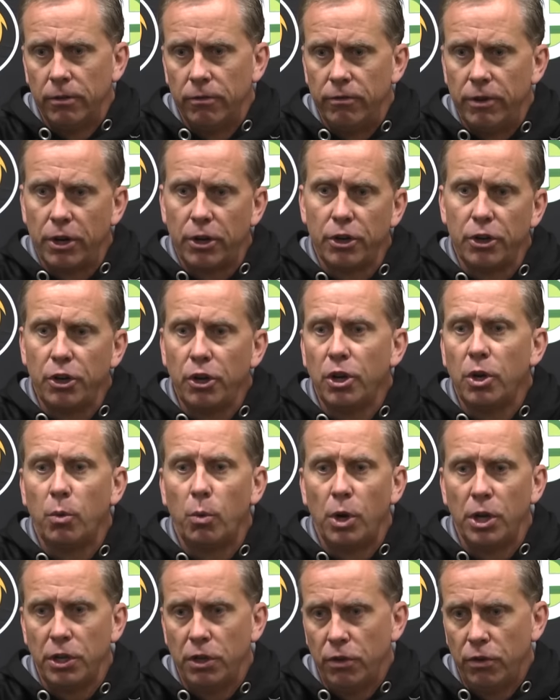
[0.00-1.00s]
very good at
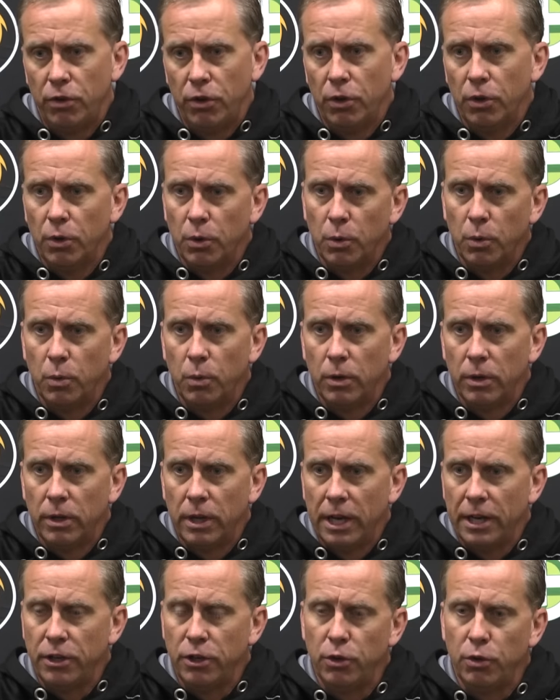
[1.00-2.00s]
what you do
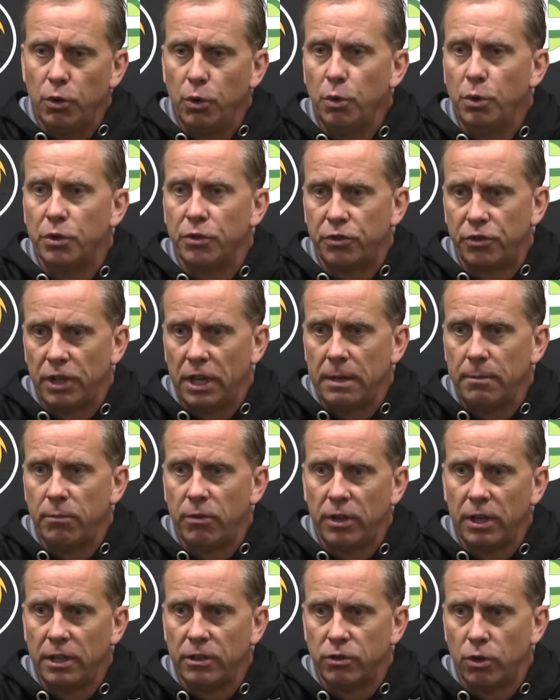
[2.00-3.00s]
and you do the same
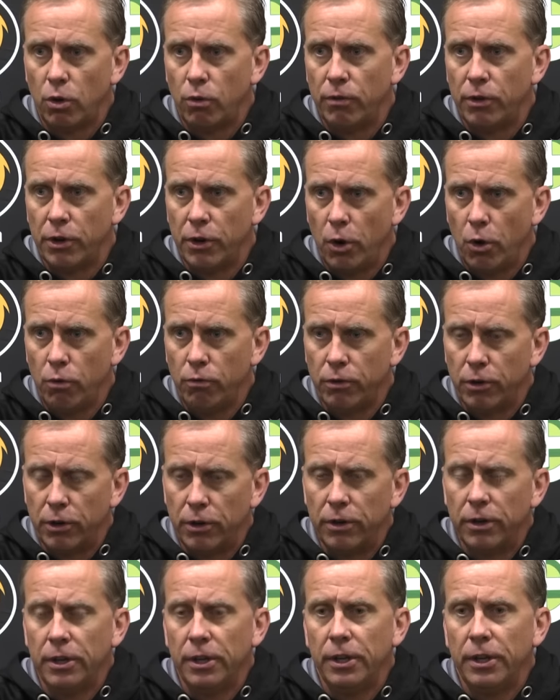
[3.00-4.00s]
things over and
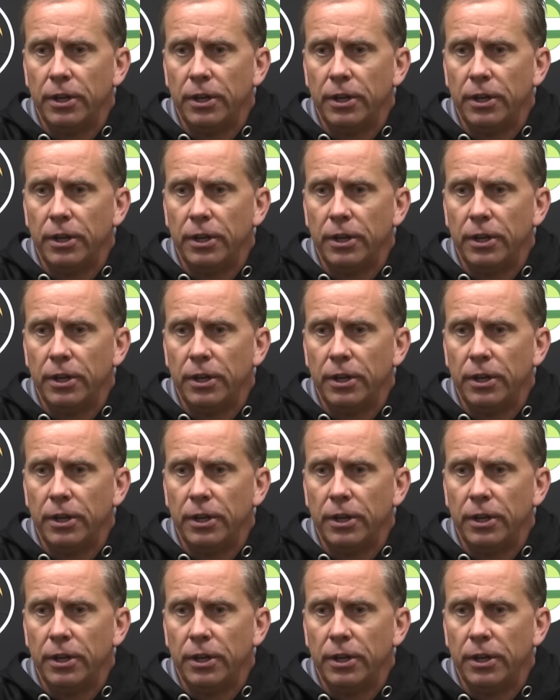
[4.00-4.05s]
over,